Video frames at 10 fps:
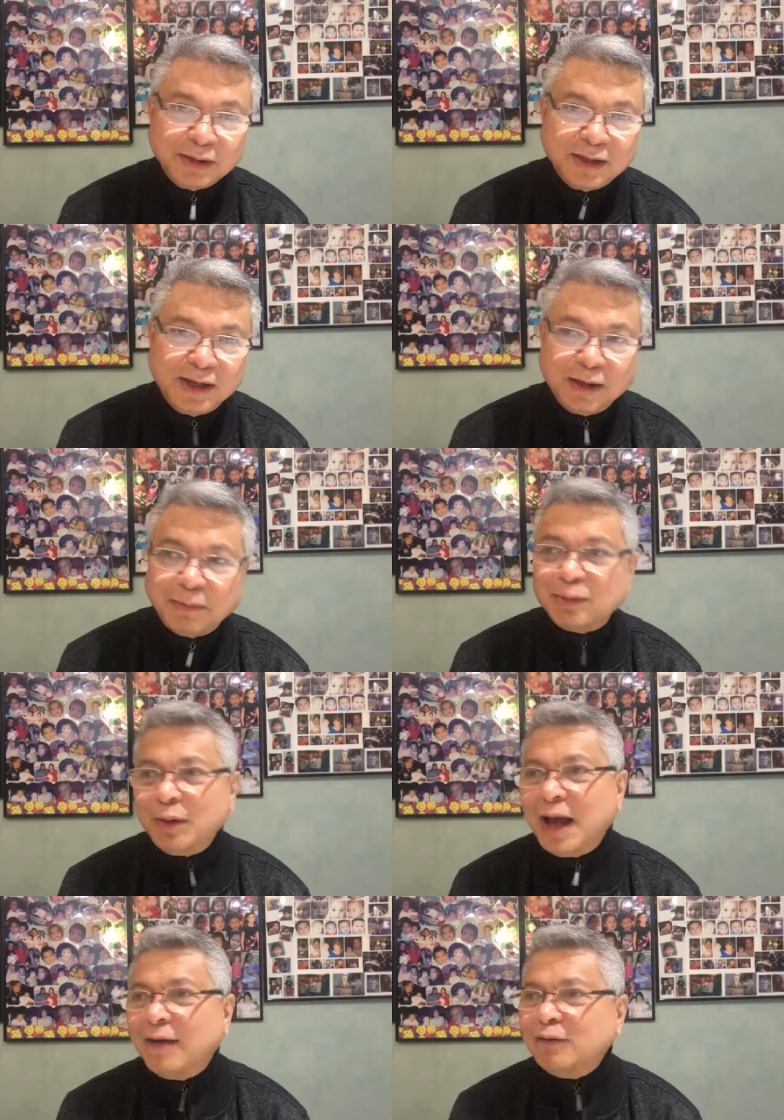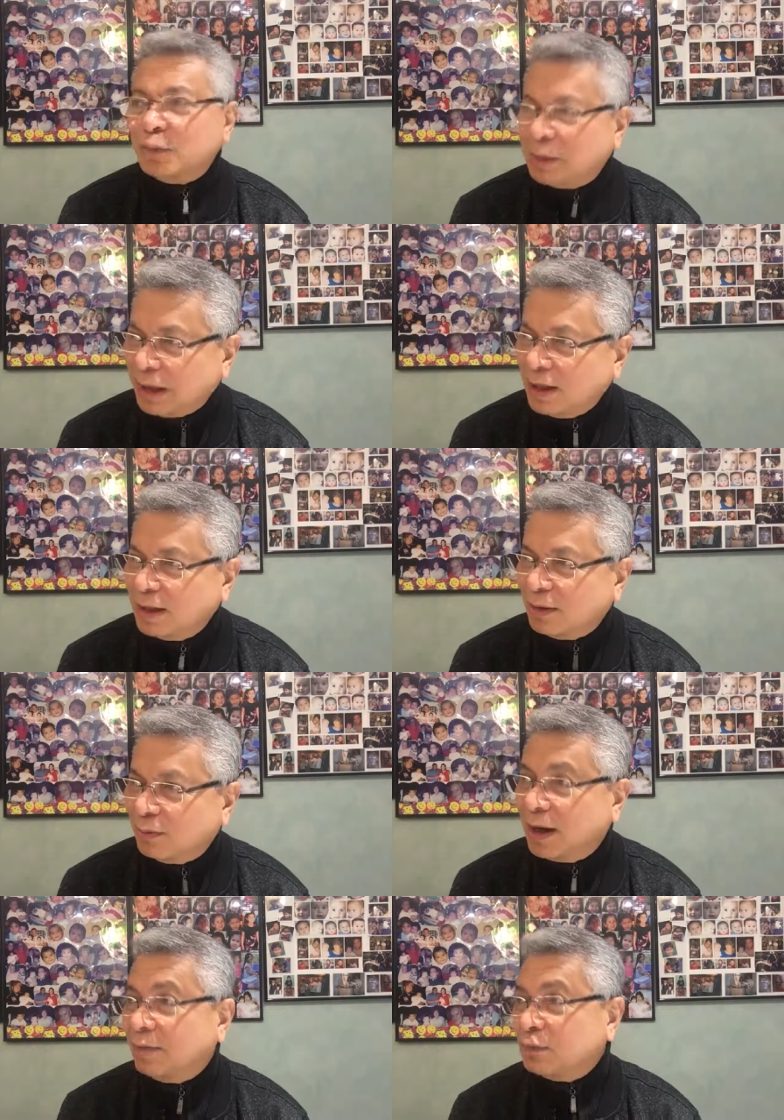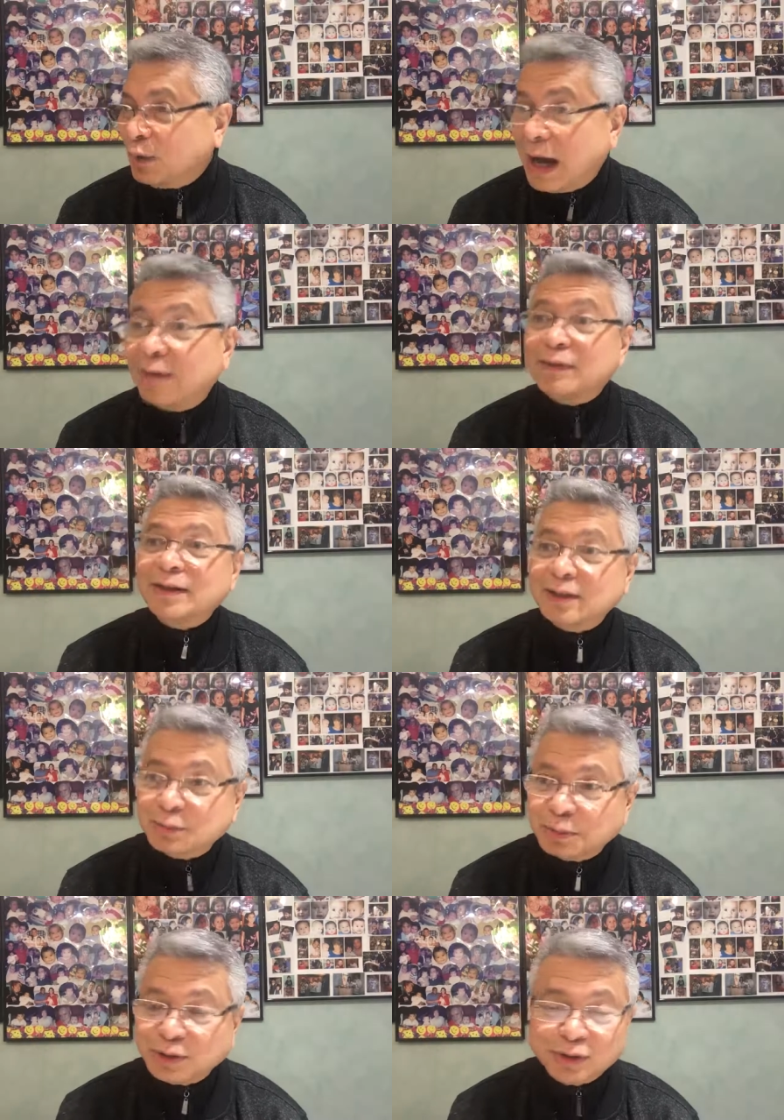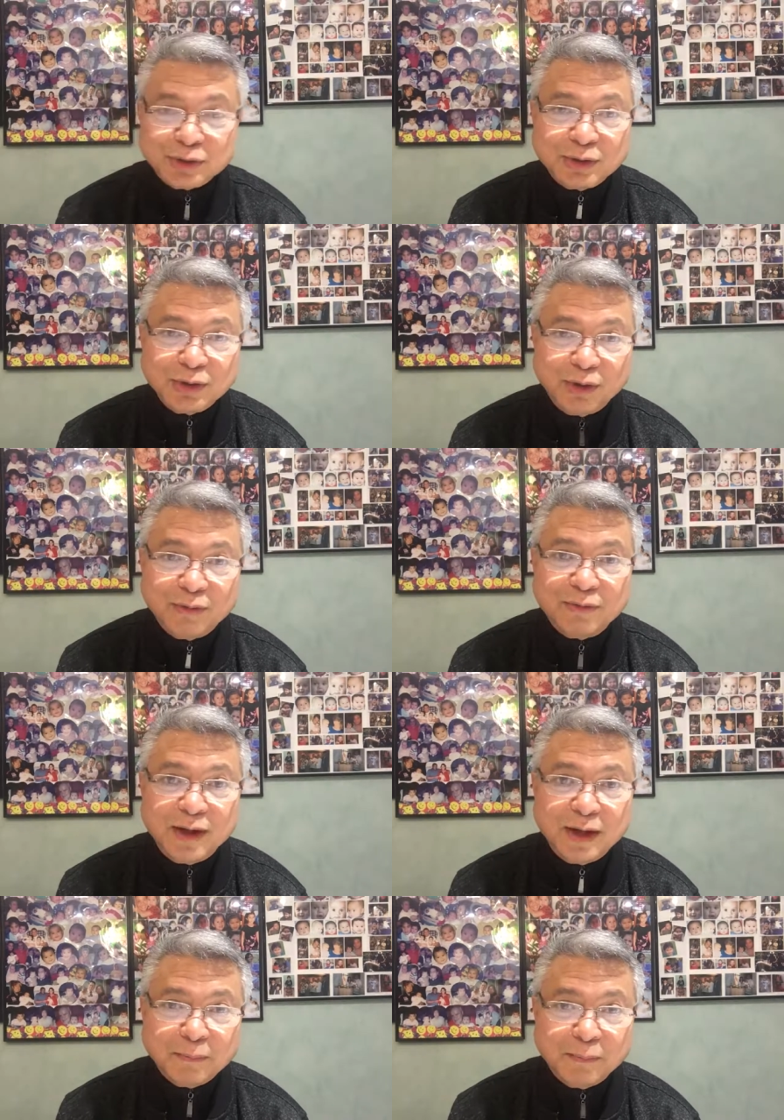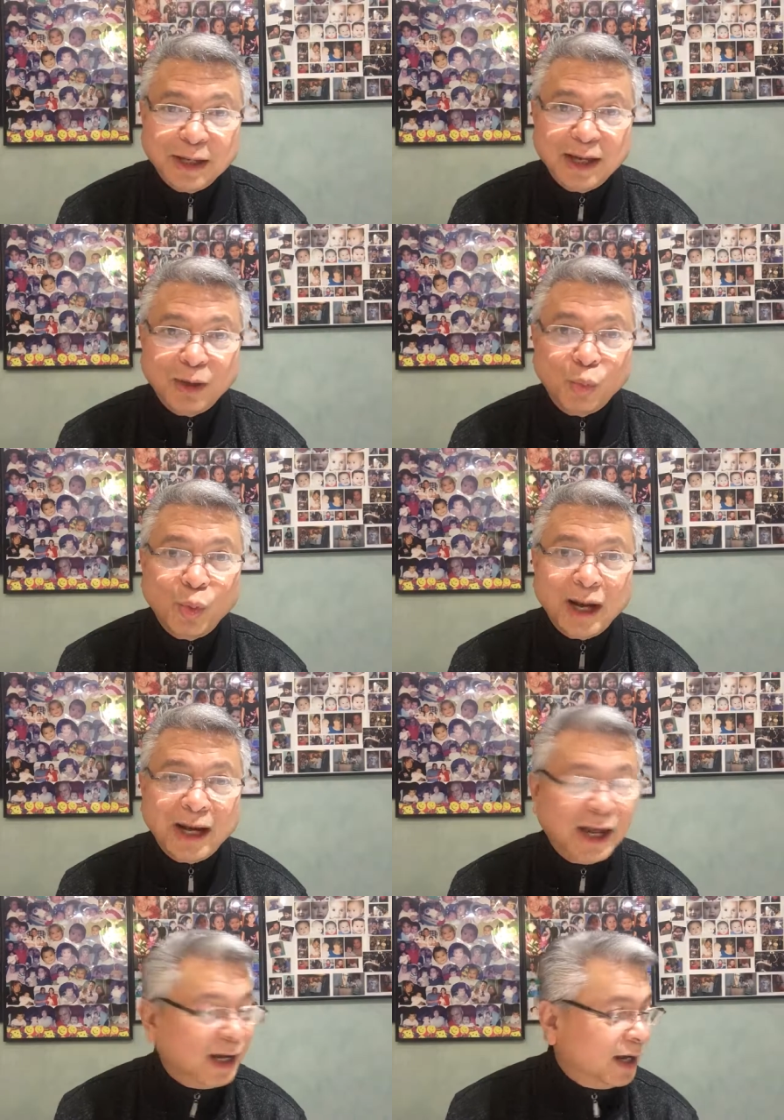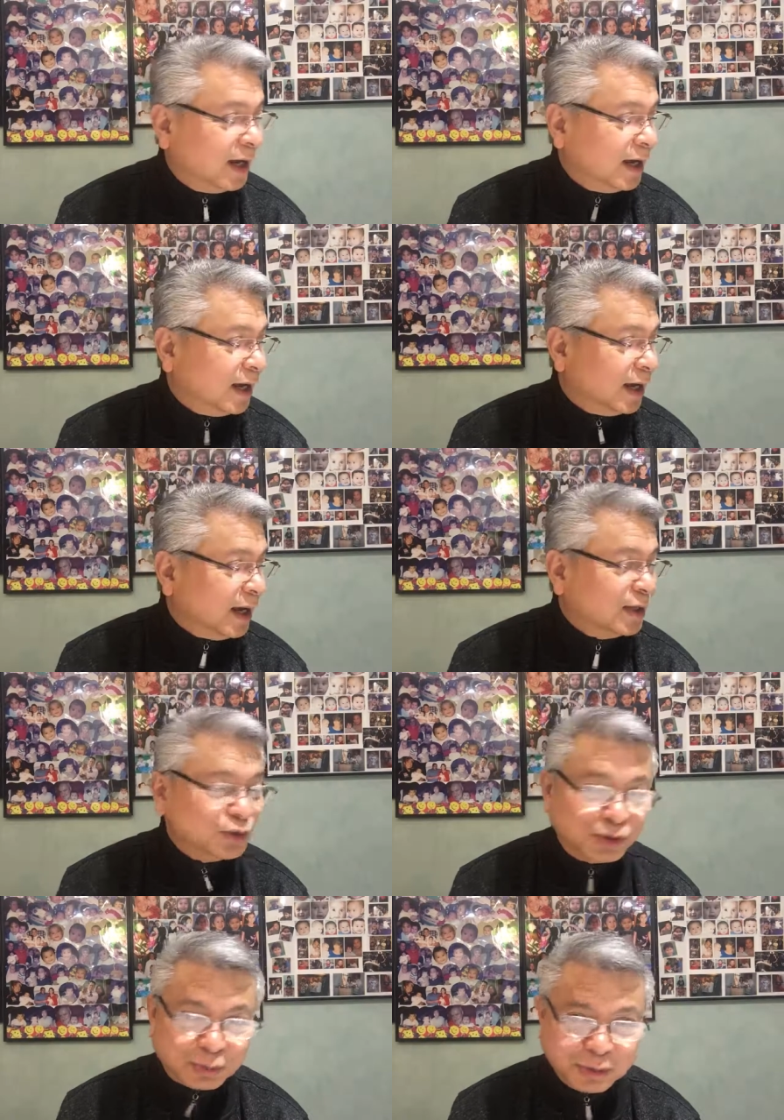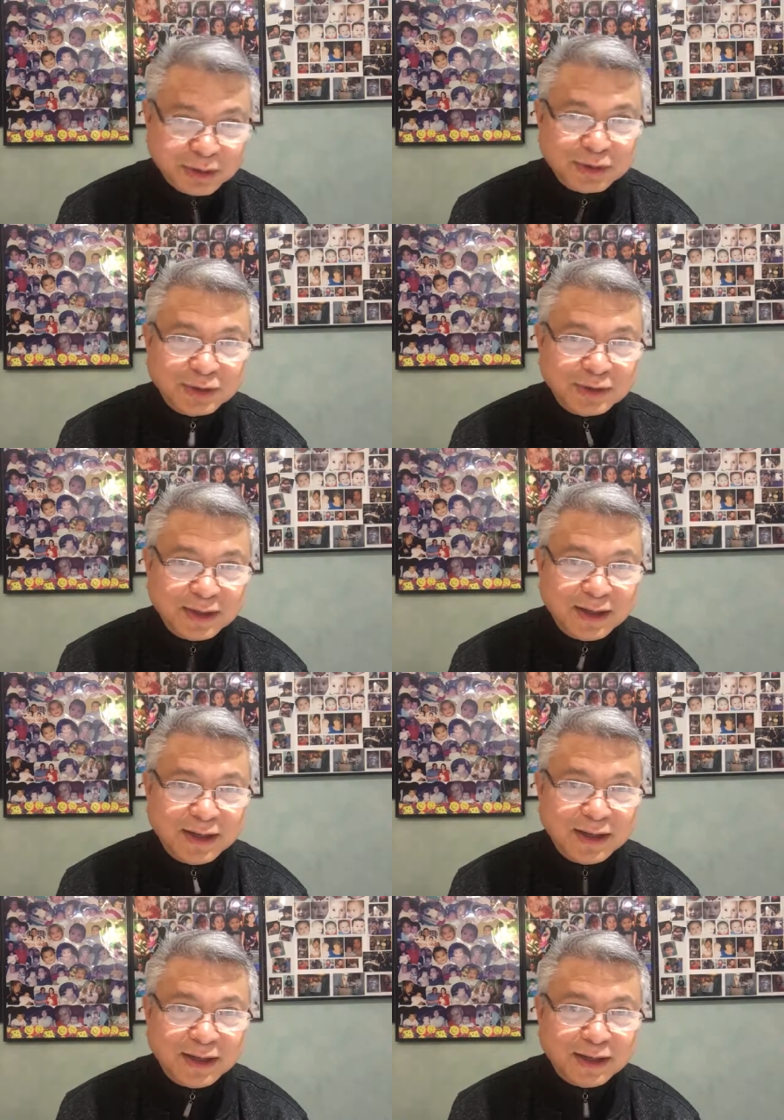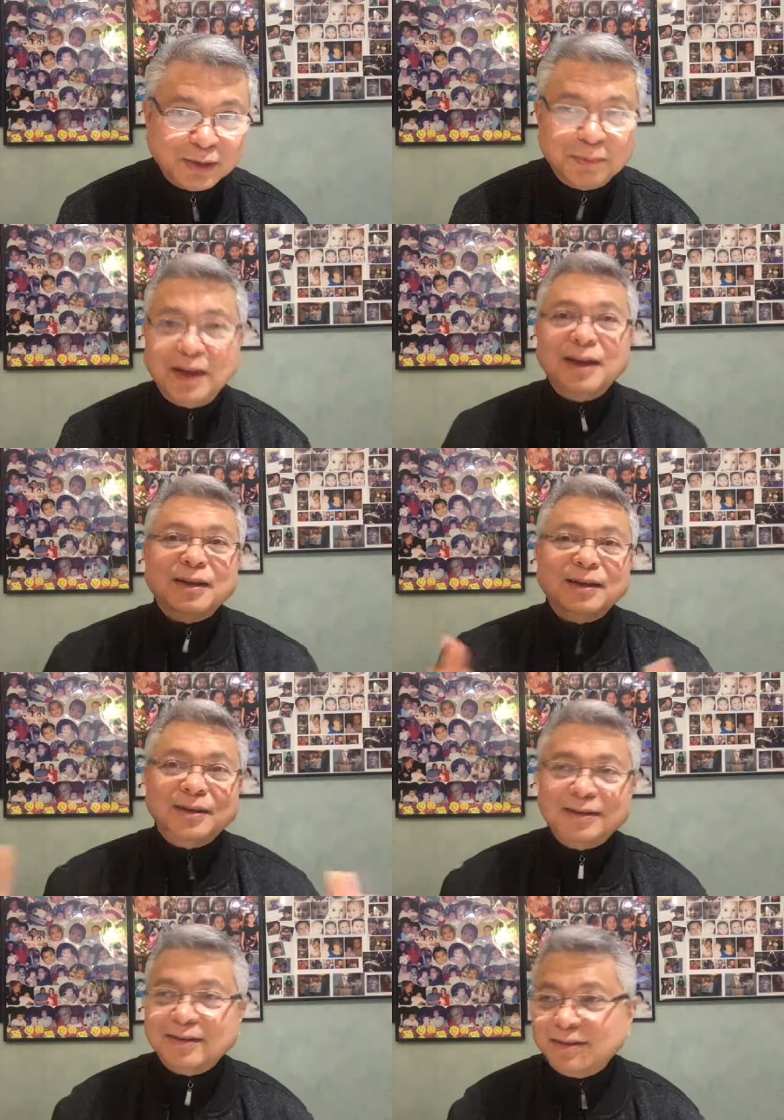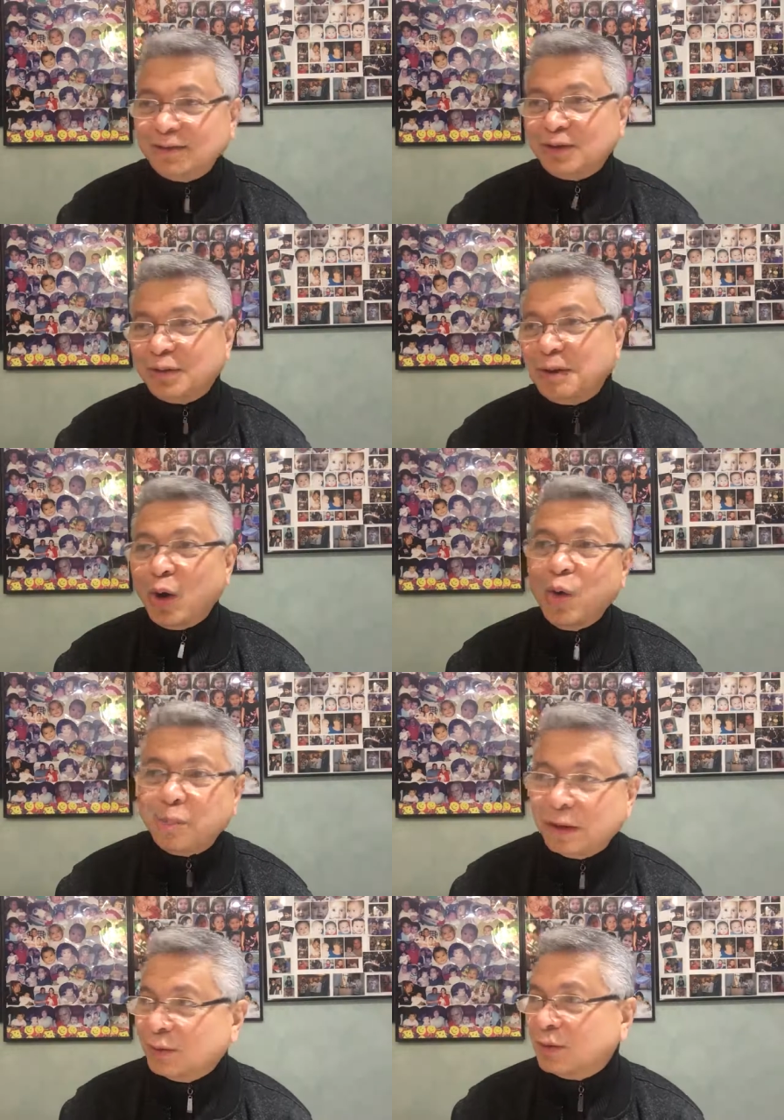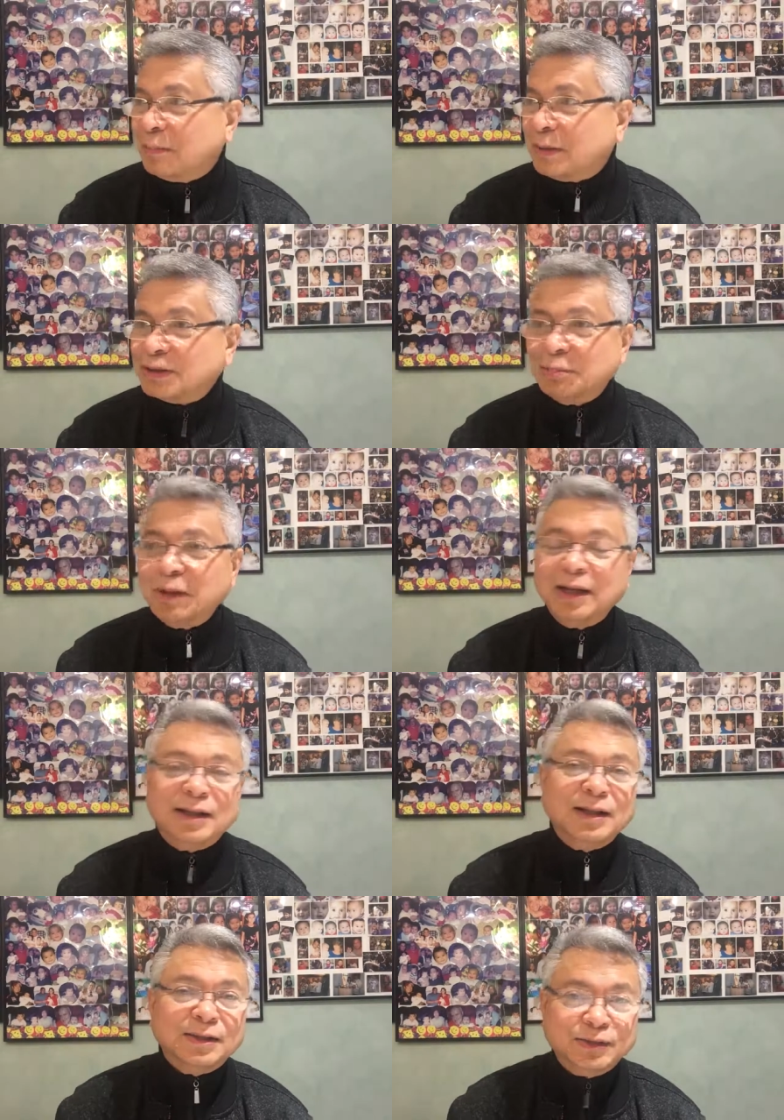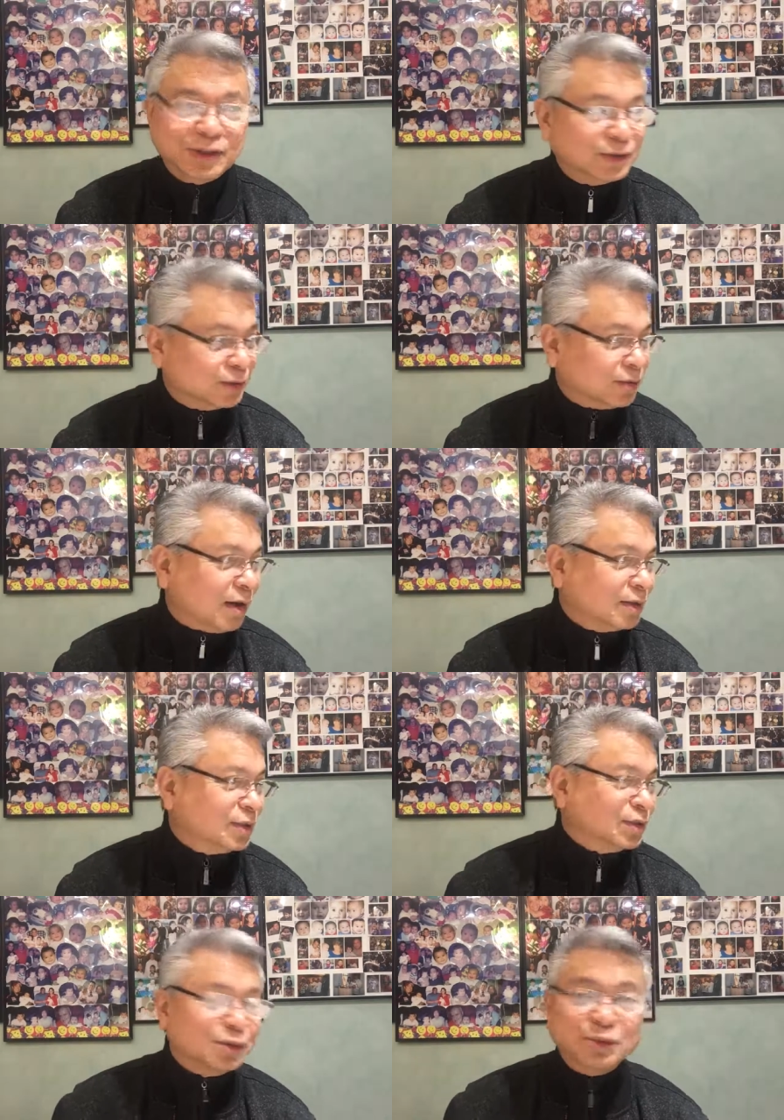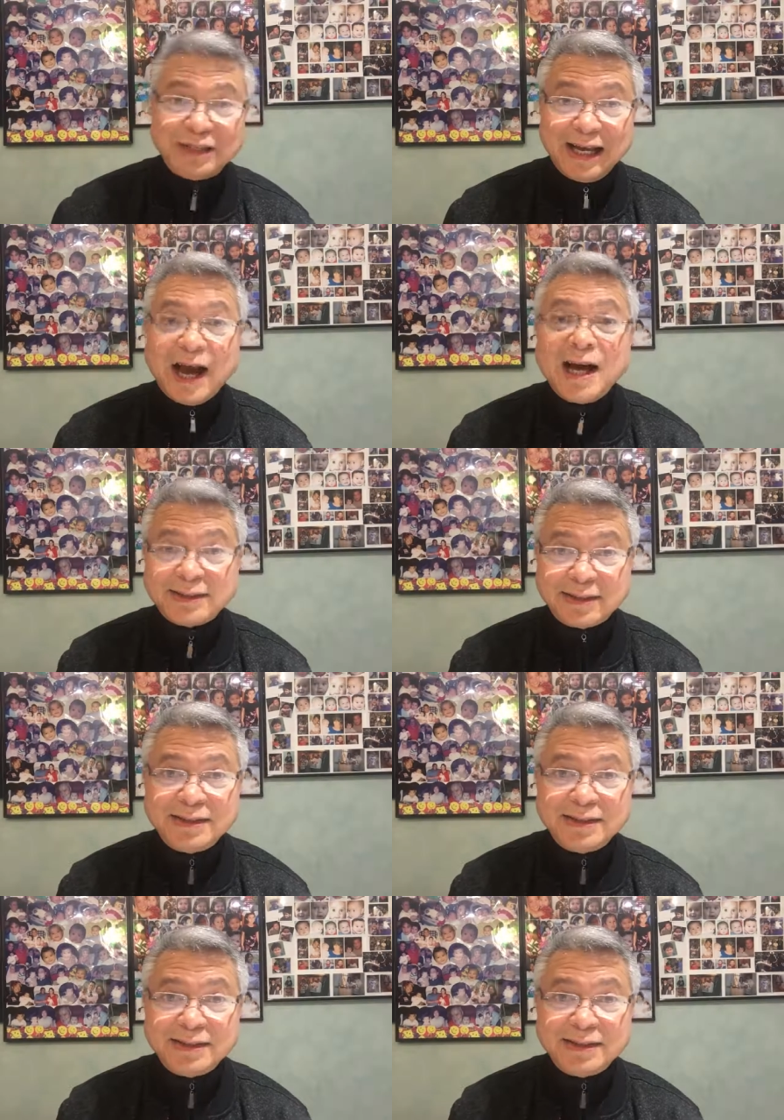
But we have to be, we have to have the disposition of being willing instruments, to be to be open to the possibility that Jesus Christ is using us